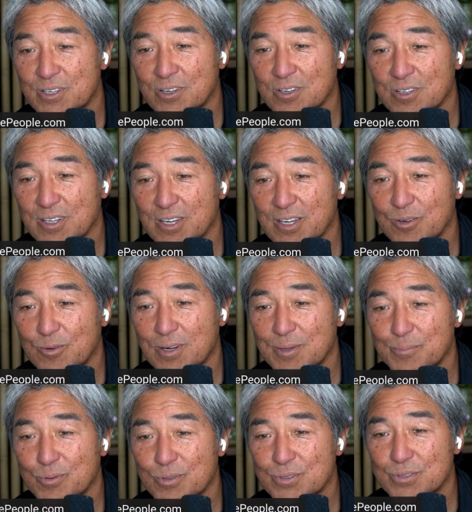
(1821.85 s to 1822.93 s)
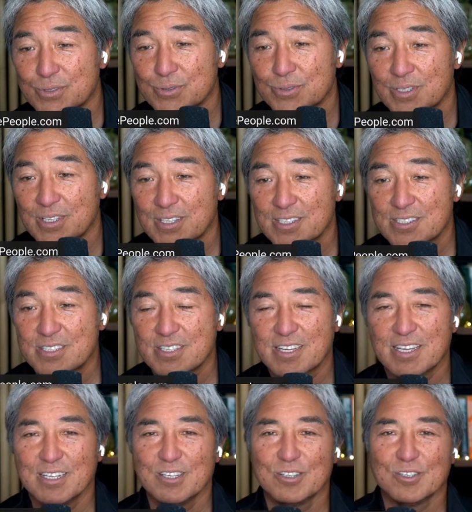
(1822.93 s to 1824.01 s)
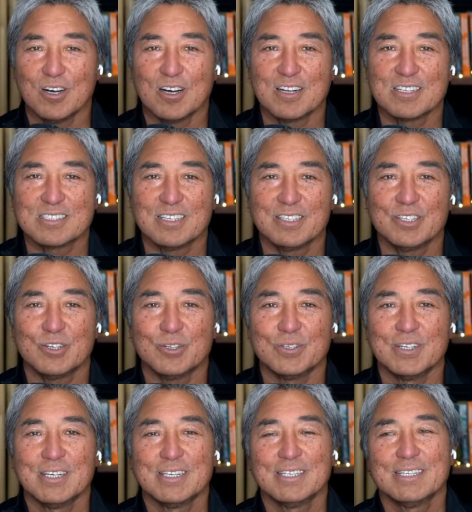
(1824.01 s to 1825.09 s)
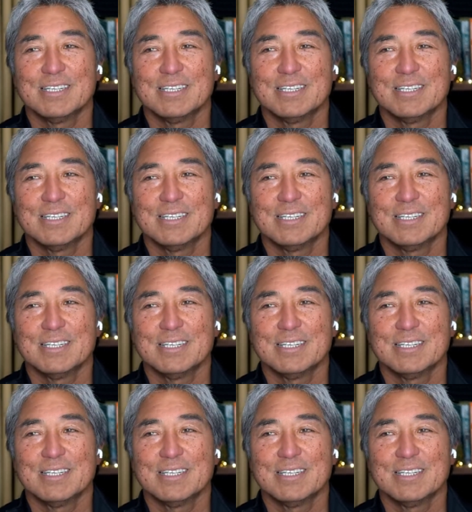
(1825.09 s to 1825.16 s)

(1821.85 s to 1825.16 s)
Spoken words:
and online whiteboard tool? CK Low, honestly, no.